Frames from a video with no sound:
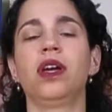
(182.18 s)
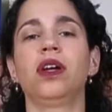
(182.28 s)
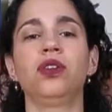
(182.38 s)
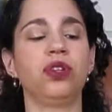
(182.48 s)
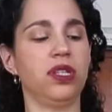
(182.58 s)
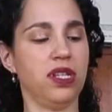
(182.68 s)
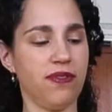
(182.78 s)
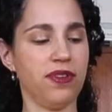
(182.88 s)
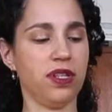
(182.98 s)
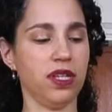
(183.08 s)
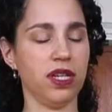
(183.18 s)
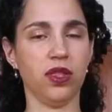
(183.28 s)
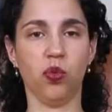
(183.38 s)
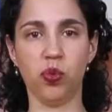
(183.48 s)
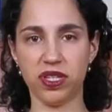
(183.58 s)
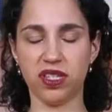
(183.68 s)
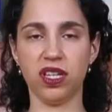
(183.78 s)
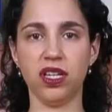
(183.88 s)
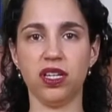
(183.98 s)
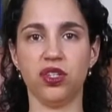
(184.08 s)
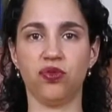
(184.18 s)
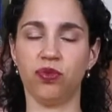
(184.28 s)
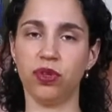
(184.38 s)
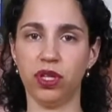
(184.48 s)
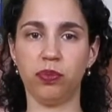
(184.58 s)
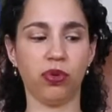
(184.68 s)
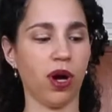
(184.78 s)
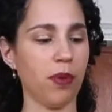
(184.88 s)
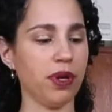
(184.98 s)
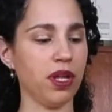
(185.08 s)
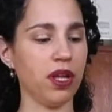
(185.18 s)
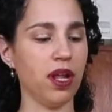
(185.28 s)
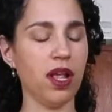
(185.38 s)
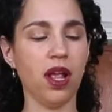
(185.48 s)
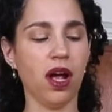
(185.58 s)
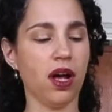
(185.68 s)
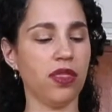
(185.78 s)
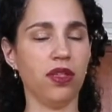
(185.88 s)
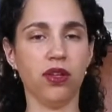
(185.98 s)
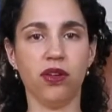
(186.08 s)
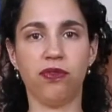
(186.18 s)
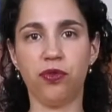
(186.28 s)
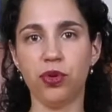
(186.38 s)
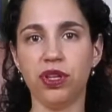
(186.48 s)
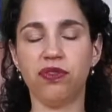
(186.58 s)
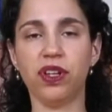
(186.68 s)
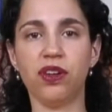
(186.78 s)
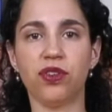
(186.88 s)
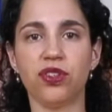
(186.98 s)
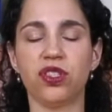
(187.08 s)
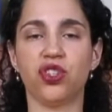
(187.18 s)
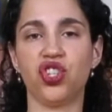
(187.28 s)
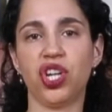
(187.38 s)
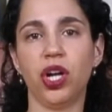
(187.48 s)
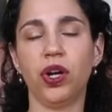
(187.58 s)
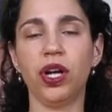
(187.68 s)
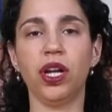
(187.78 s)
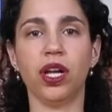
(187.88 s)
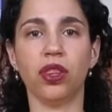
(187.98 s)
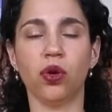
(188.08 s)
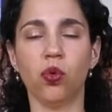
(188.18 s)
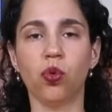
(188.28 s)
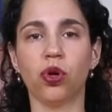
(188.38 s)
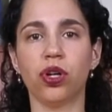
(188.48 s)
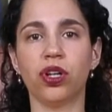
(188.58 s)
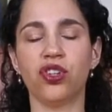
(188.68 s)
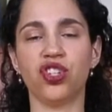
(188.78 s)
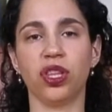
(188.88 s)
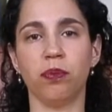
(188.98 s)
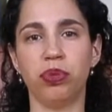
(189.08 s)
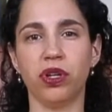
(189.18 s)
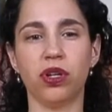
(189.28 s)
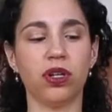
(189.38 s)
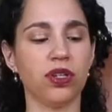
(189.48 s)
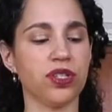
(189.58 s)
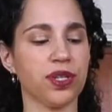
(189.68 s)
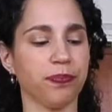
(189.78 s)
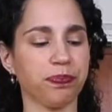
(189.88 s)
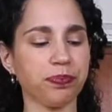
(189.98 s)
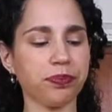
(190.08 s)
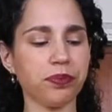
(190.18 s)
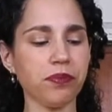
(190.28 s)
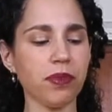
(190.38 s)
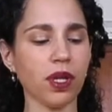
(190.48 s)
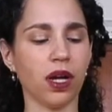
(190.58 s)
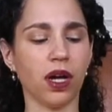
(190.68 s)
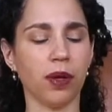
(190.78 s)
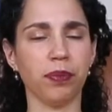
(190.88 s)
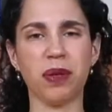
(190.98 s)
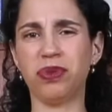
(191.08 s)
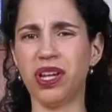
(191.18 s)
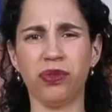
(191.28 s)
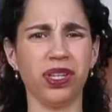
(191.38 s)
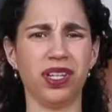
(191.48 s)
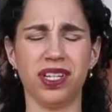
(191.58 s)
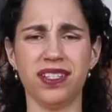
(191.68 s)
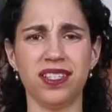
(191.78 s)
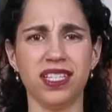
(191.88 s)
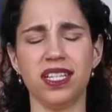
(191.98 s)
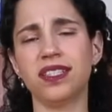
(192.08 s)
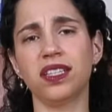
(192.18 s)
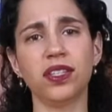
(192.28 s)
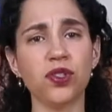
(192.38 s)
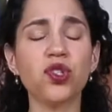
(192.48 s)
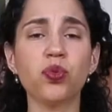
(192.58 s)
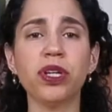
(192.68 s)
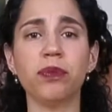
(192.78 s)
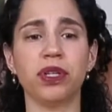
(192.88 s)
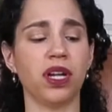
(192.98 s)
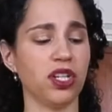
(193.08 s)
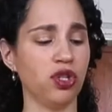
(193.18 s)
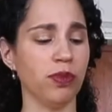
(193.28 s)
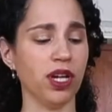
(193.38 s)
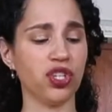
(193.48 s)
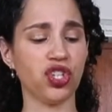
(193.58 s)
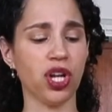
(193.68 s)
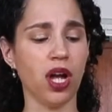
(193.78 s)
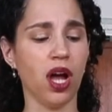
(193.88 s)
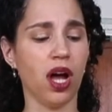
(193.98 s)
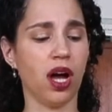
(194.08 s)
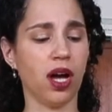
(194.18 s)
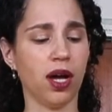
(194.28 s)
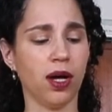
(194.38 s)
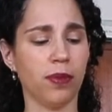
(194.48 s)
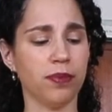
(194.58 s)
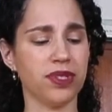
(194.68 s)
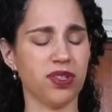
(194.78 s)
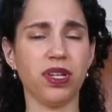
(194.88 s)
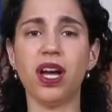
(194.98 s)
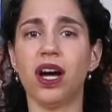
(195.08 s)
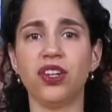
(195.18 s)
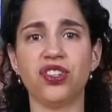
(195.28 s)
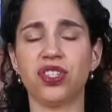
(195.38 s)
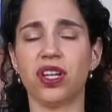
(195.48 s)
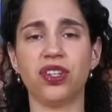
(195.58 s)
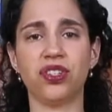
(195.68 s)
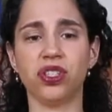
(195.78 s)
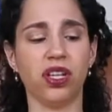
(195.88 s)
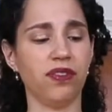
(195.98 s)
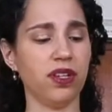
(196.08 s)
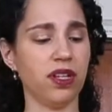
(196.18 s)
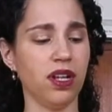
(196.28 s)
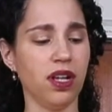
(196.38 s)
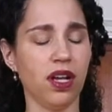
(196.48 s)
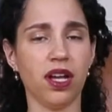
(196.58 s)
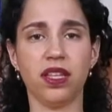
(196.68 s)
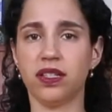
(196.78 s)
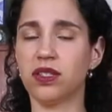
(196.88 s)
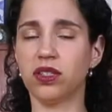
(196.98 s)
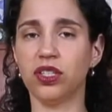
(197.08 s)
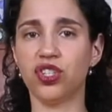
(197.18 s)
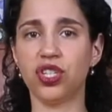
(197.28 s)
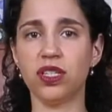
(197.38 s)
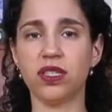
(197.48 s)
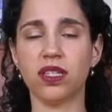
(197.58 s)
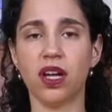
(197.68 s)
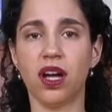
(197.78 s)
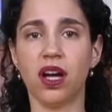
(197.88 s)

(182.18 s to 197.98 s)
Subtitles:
You can definitely, the whiskey is really prominent. The fruity flavors, the cherry and the orange and the bitters, they play really nicely. It's a little sweet, but not too much. So yeah, I just love it. I think it's delicious.